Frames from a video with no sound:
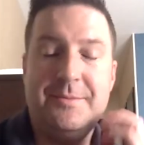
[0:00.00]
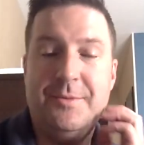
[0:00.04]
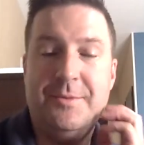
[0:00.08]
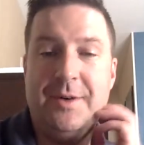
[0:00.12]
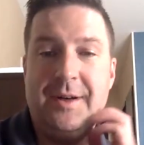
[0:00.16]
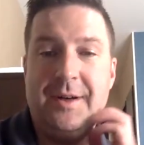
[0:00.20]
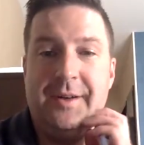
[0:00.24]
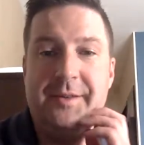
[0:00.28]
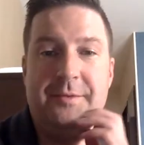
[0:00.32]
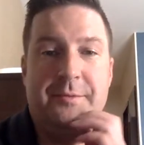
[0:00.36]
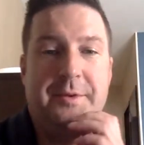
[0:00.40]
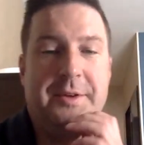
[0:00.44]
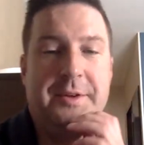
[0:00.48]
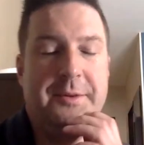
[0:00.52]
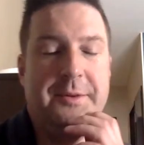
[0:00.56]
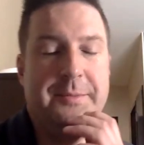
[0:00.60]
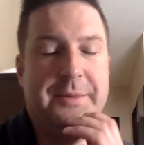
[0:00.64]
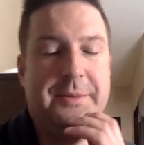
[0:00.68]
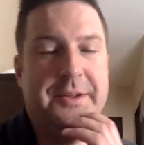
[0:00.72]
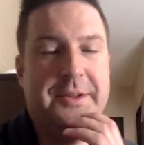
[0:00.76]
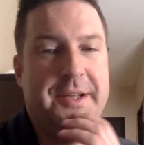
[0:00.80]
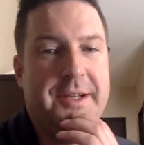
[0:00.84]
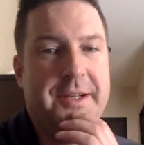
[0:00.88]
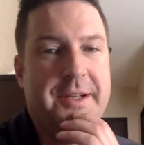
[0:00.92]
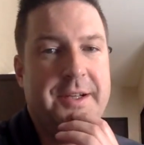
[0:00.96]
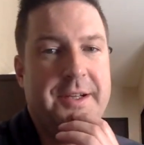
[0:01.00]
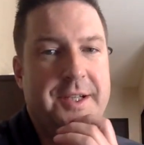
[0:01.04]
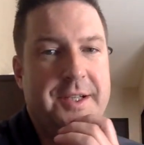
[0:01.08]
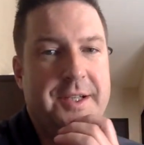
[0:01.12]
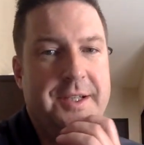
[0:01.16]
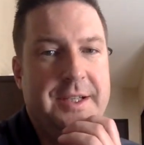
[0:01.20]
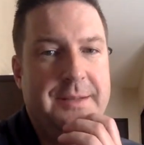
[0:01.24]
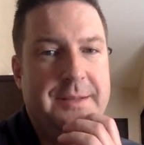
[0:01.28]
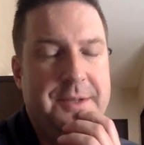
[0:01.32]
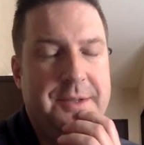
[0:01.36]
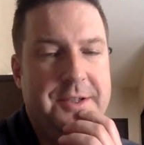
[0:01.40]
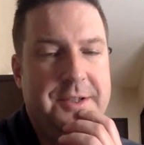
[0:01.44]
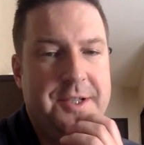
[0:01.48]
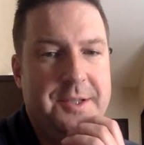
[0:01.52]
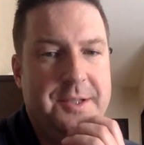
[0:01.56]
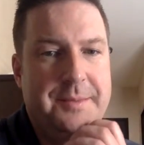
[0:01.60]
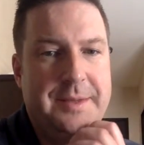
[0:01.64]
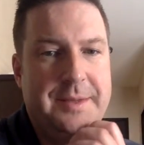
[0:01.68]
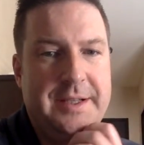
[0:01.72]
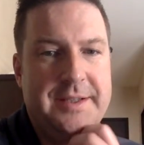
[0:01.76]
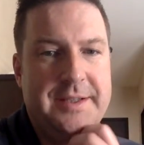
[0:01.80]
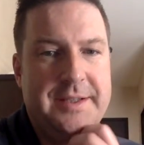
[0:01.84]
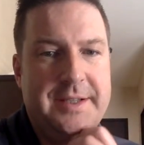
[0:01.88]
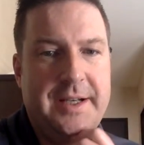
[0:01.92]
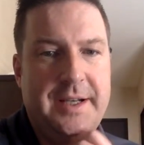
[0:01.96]
Well, and when you're building a good team, you should
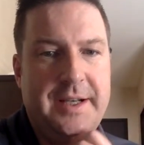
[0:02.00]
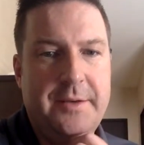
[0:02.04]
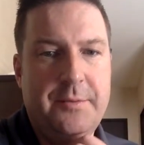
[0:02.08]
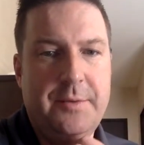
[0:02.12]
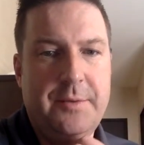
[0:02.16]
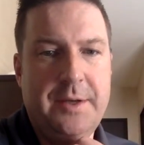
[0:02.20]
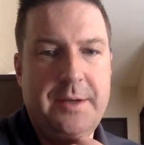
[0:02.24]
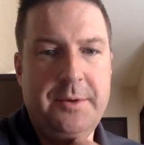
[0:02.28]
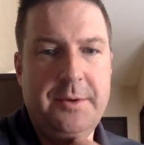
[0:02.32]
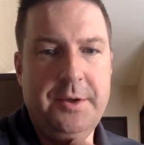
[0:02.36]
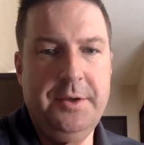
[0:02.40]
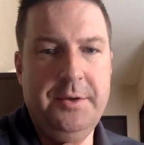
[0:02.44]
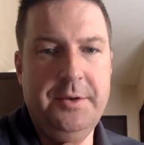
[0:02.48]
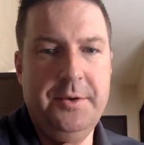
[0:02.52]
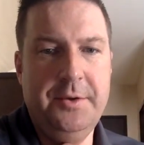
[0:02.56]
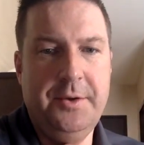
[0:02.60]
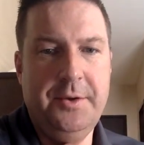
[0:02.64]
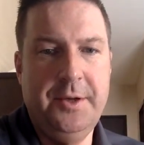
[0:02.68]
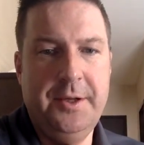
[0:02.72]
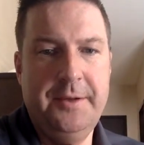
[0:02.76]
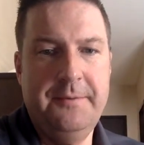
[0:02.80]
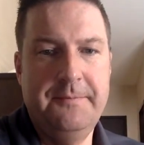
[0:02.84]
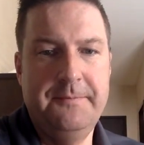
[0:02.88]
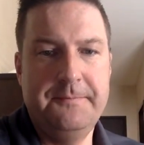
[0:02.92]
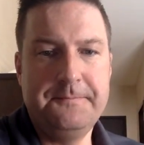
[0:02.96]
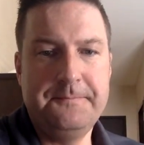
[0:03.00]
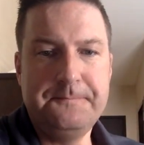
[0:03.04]
be excited. What about you, Nolan?